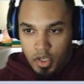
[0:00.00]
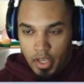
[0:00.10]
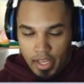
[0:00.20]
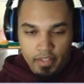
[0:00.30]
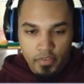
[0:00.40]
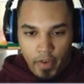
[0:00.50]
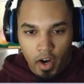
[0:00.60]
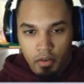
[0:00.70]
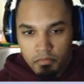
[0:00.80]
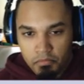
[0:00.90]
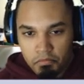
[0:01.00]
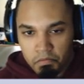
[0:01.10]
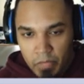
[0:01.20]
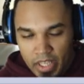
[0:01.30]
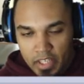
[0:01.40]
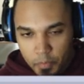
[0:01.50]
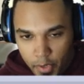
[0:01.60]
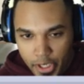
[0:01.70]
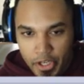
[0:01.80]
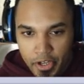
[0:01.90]
It's fair. He's
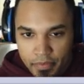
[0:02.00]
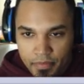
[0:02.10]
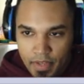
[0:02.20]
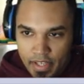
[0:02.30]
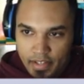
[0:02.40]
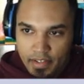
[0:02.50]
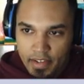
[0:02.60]
pretty good. He's